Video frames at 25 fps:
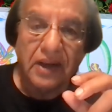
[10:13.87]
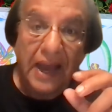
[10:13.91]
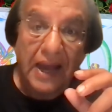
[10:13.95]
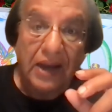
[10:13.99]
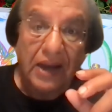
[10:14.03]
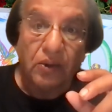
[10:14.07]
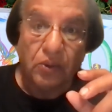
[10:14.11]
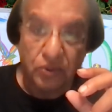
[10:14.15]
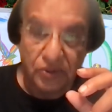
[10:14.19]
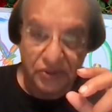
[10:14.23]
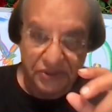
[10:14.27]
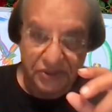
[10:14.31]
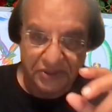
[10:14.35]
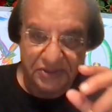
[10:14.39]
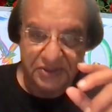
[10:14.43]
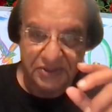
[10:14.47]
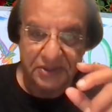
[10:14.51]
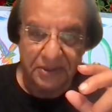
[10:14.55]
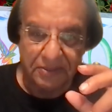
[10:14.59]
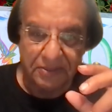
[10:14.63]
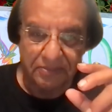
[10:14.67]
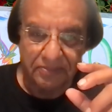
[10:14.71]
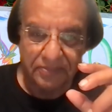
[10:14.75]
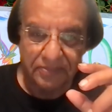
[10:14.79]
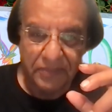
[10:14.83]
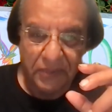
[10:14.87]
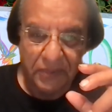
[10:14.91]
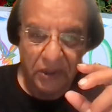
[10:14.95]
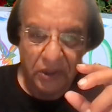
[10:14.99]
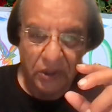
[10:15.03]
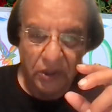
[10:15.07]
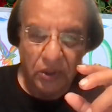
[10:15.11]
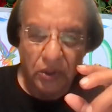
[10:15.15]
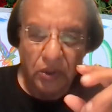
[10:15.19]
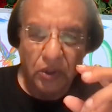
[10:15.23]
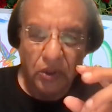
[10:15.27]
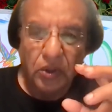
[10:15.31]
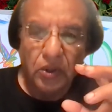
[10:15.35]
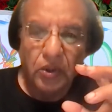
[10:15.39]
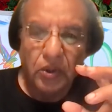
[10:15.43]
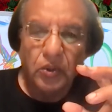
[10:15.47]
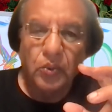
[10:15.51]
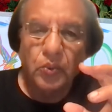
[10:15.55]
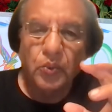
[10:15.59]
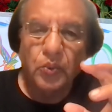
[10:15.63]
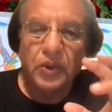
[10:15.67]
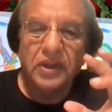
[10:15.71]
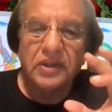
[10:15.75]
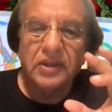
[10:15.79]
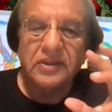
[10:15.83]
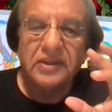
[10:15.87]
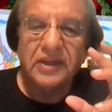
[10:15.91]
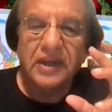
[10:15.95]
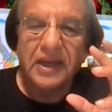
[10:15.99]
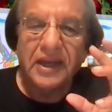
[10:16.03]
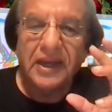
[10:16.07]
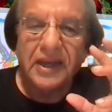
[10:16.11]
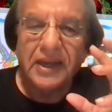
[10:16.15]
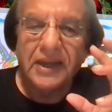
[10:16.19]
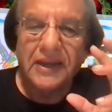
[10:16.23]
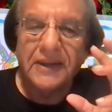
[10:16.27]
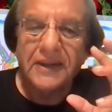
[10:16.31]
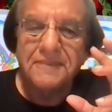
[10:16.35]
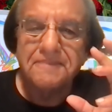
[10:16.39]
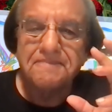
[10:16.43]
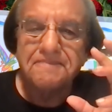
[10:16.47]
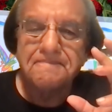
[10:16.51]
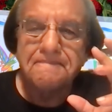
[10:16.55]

ecosystem with a